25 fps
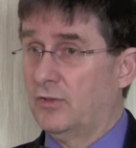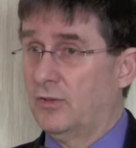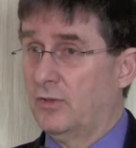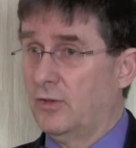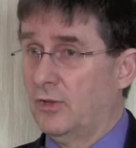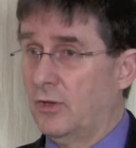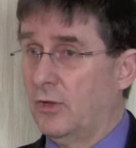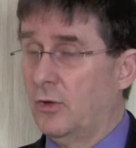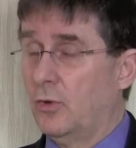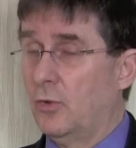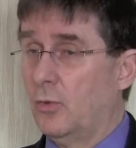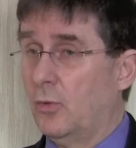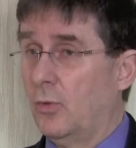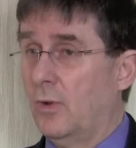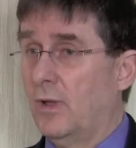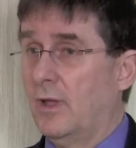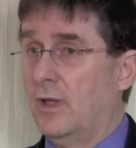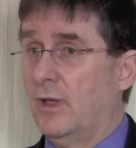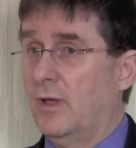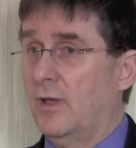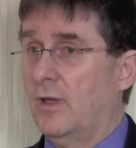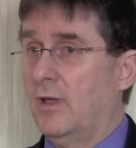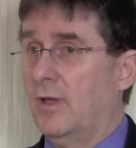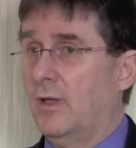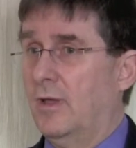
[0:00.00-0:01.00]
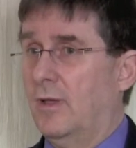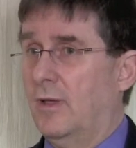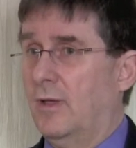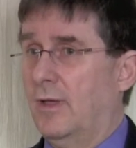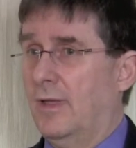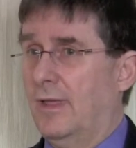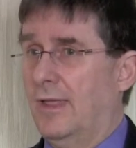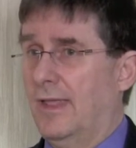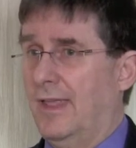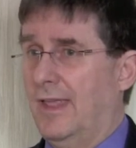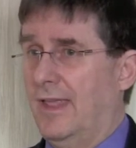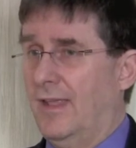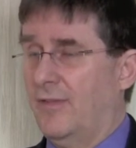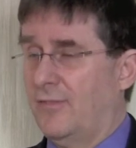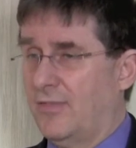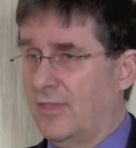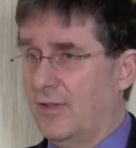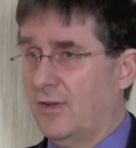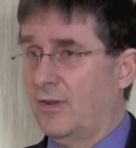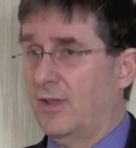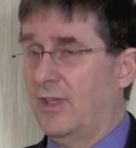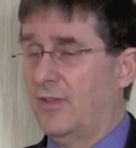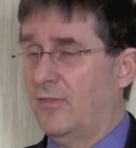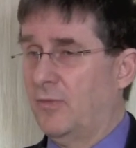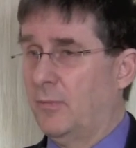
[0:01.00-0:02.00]
to know if
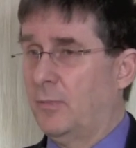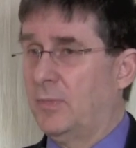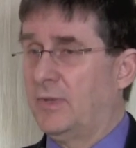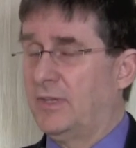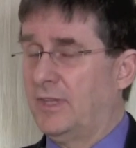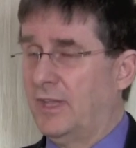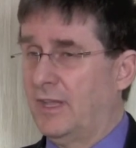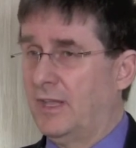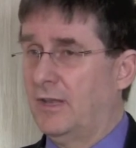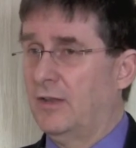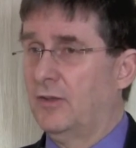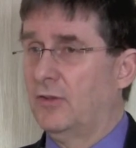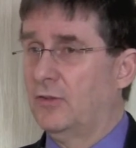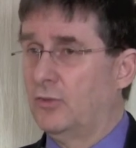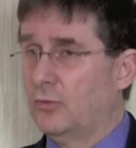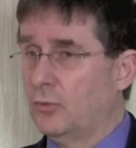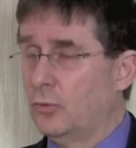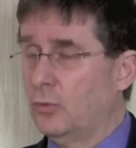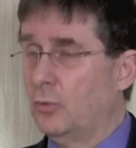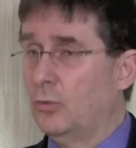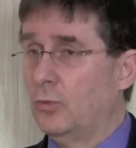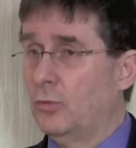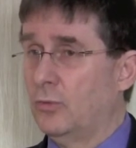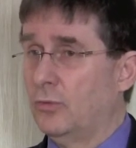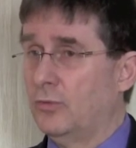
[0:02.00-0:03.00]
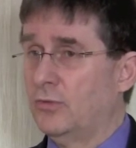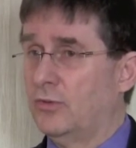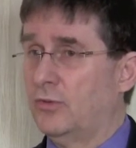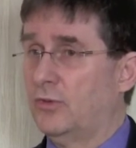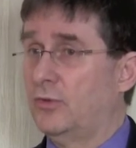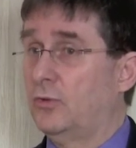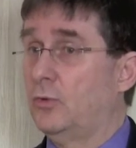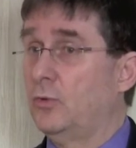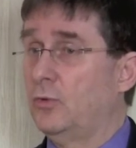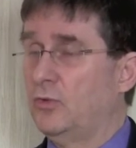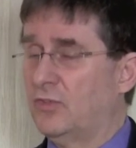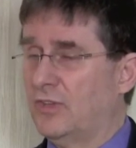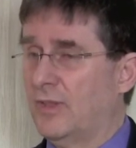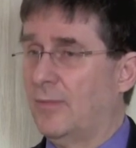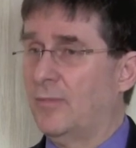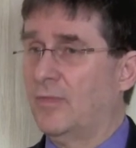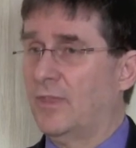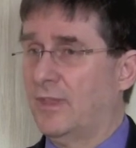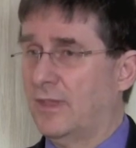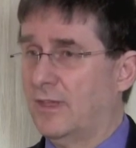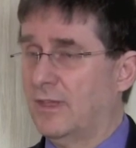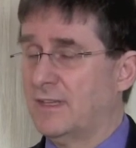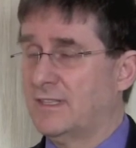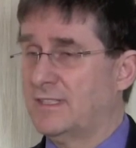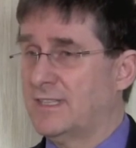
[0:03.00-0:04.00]
a particular tool to do
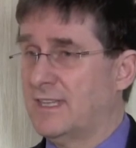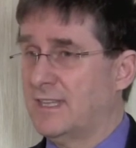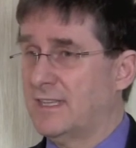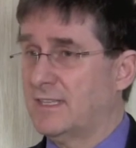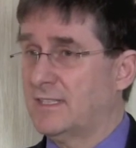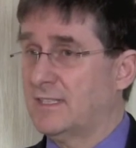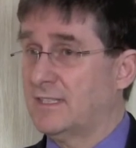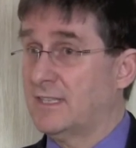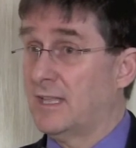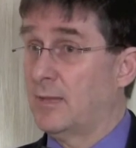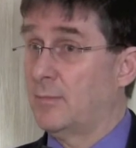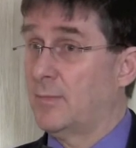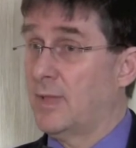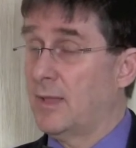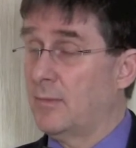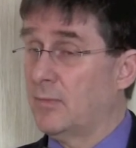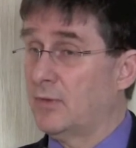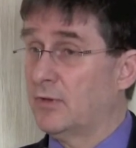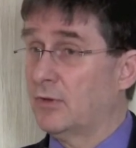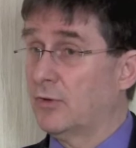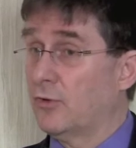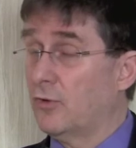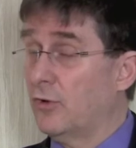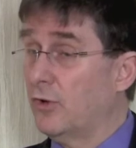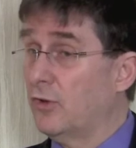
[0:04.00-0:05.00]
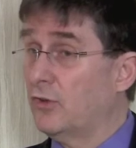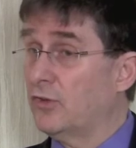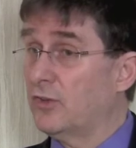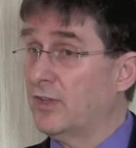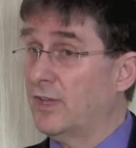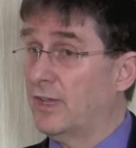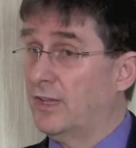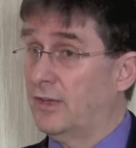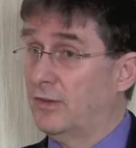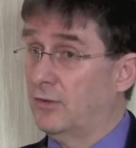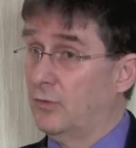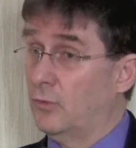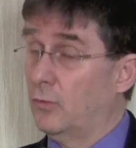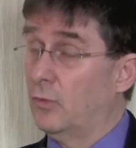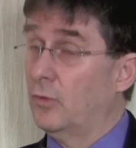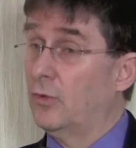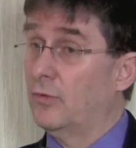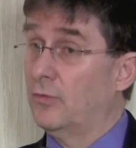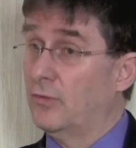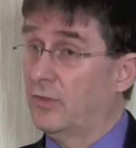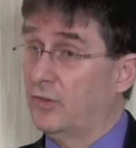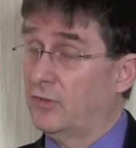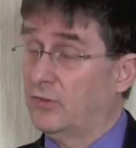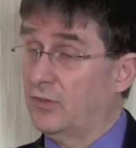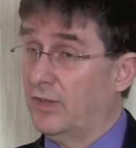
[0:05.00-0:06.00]
something exists, they'll be able to cross-cut all
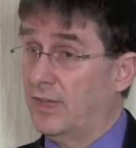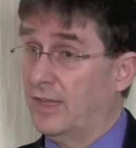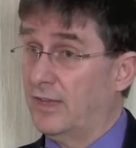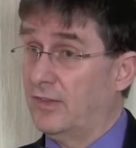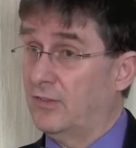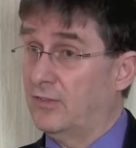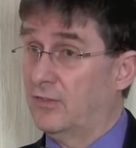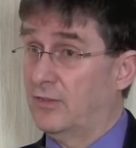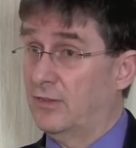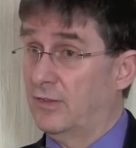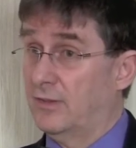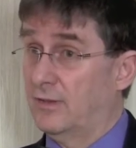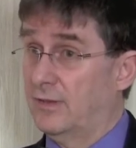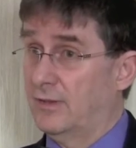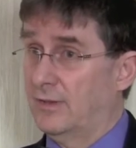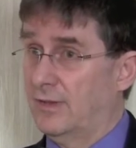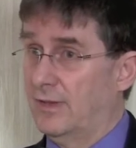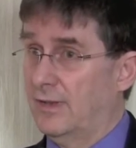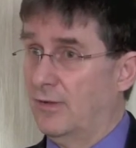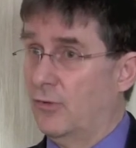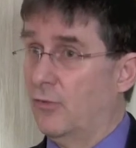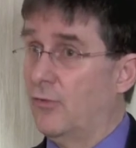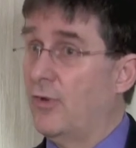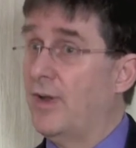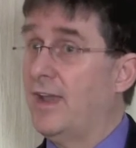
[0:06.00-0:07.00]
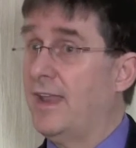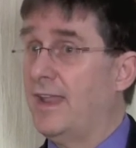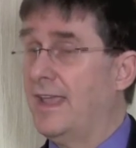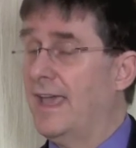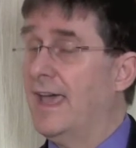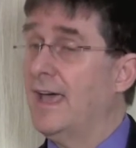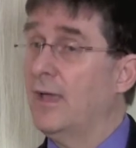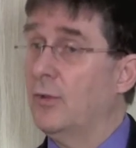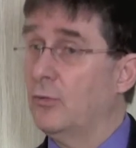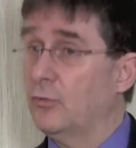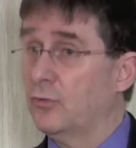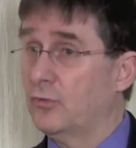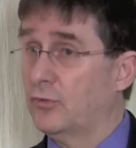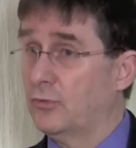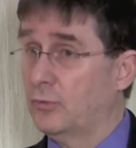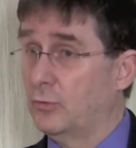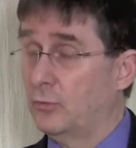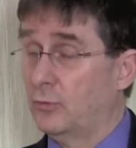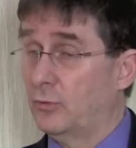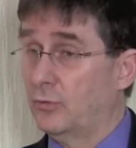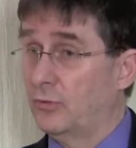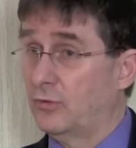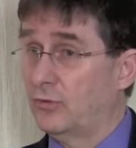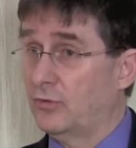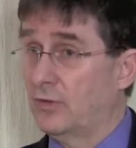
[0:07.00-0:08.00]
of the sites that already house
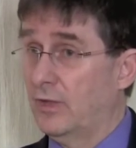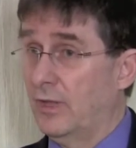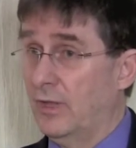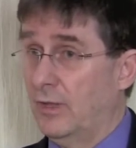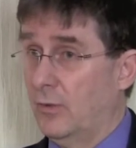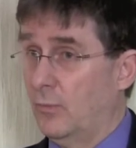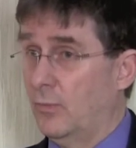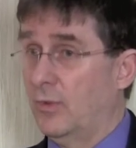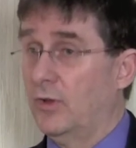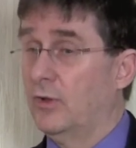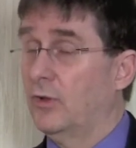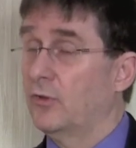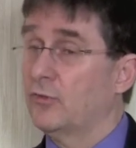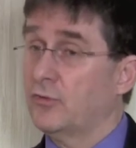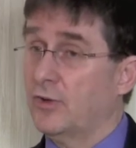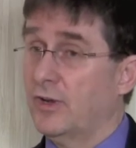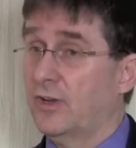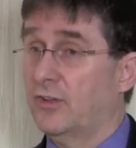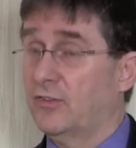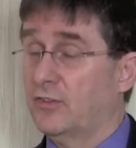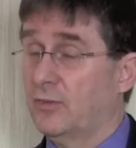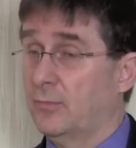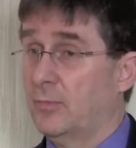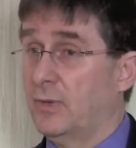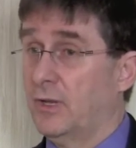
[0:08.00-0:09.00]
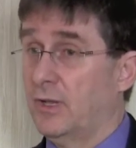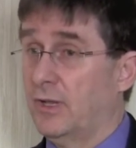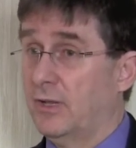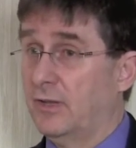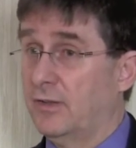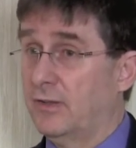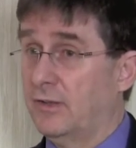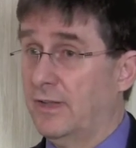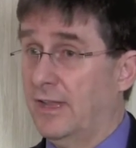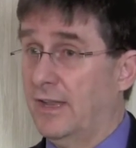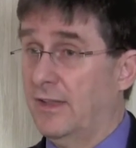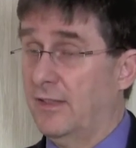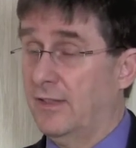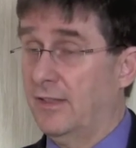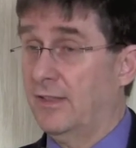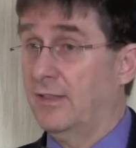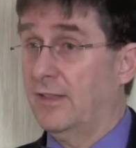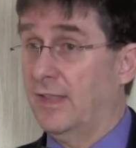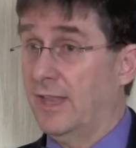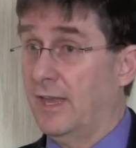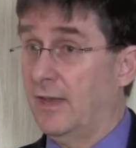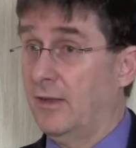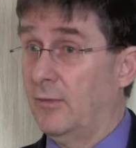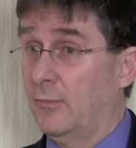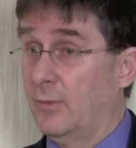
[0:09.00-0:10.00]
tools. We're not trying to supplant anything
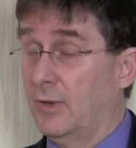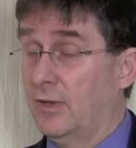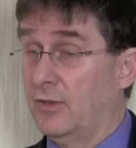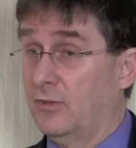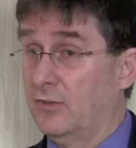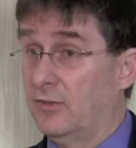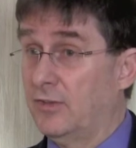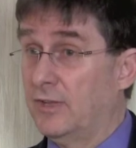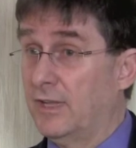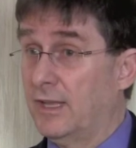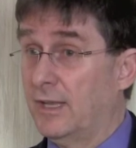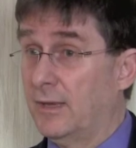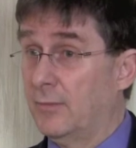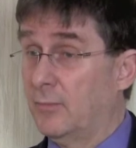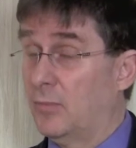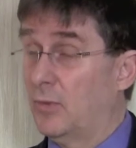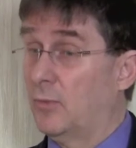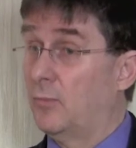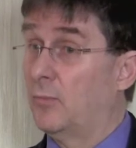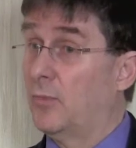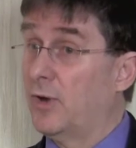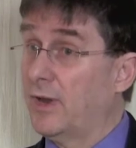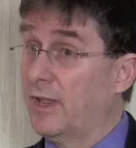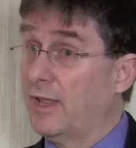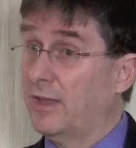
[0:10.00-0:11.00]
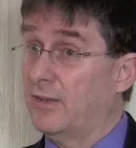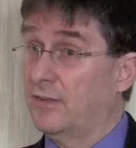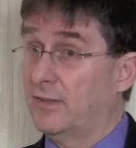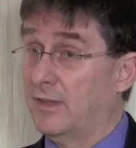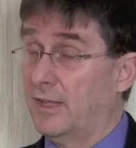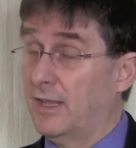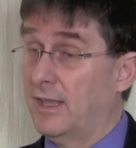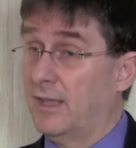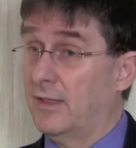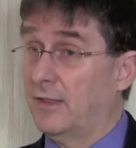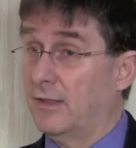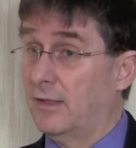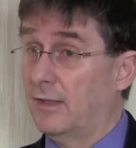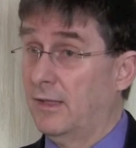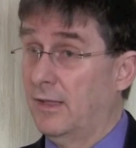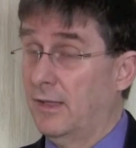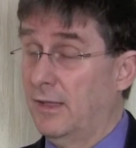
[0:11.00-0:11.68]
that anyone has done, but bring it together